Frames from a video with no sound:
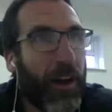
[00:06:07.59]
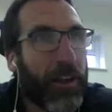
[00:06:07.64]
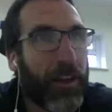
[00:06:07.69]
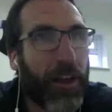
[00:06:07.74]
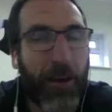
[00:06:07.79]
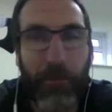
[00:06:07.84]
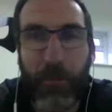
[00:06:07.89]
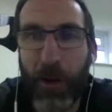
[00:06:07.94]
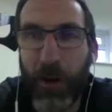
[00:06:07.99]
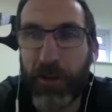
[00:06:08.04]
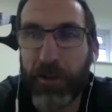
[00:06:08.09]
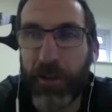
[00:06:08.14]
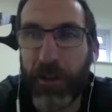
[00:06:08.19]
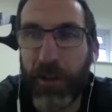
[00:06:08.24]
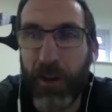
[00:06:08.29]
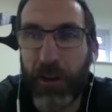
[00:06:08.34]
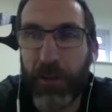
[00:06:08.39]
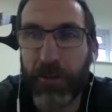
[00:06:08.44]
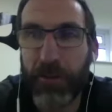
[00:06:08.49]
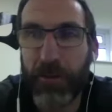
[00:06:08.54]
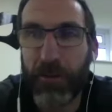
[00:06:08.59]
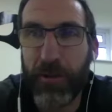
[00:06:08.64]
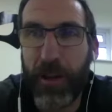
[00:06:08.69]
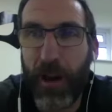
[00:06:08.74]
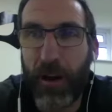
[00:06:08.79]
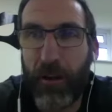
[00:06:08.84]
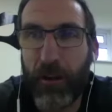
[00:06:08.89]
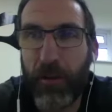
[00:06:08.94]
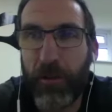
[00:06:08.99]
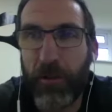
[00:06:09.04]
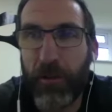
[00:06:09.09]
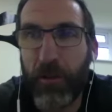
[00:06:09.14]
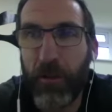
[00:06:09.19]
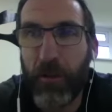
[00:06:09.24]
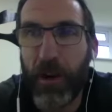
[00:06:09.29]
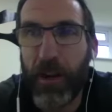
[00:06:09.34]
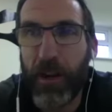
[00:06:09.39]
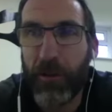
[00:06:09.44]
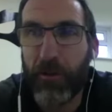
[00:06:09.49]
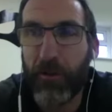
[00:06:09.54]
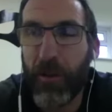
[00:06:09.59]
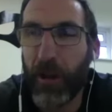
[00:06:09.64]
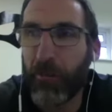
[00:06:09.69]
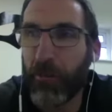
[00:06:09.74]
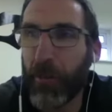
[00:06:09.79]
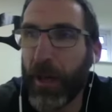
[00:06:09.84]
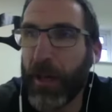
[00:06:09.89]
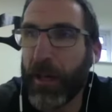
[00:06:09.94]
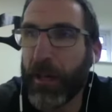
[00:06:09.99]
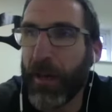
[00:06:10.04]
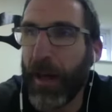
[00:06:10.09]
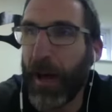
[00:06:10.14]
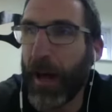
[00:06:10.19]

young boys and girls do now who are into rugby.